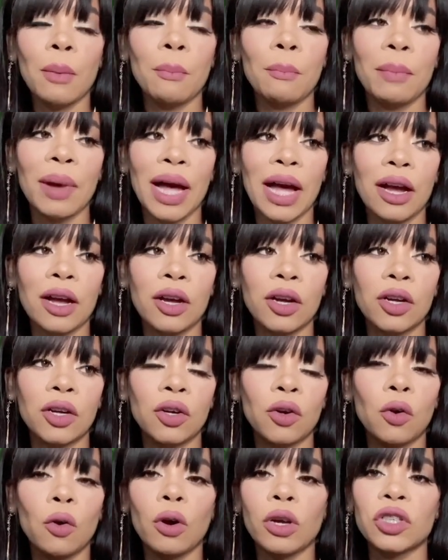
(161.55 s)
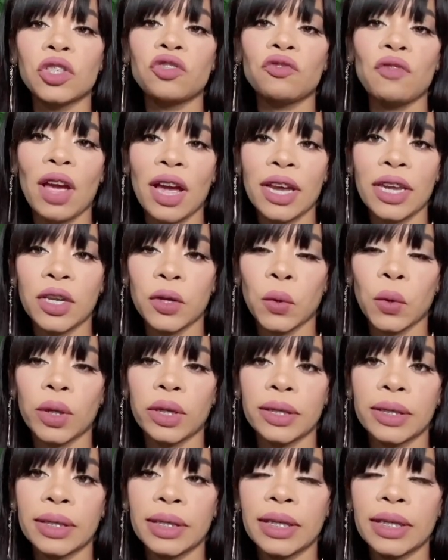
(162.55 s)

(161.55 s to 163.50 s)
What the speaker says: back on track, y'all.